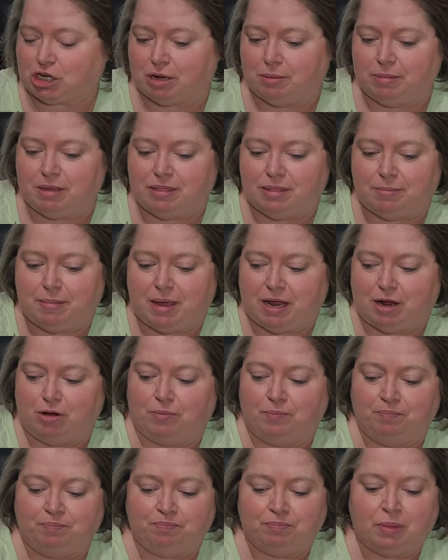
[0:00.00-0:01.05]
come in the
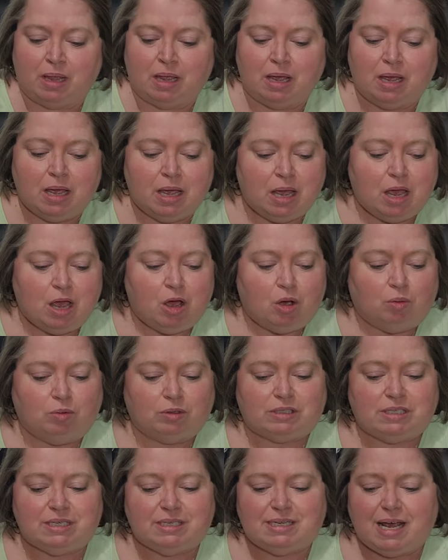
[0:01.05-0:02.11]
mail.
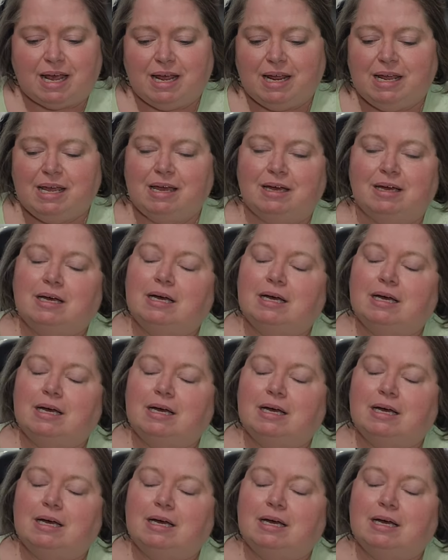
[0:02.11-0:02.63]
Well, today,